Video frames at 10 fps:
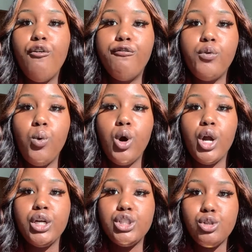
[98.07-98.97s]

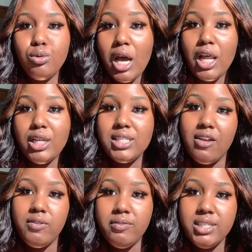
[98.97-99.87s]
for
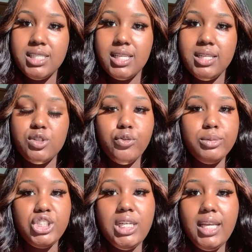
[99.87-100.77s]
$2.50 from
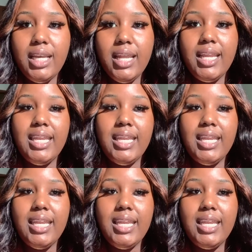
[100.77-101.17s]
Shein,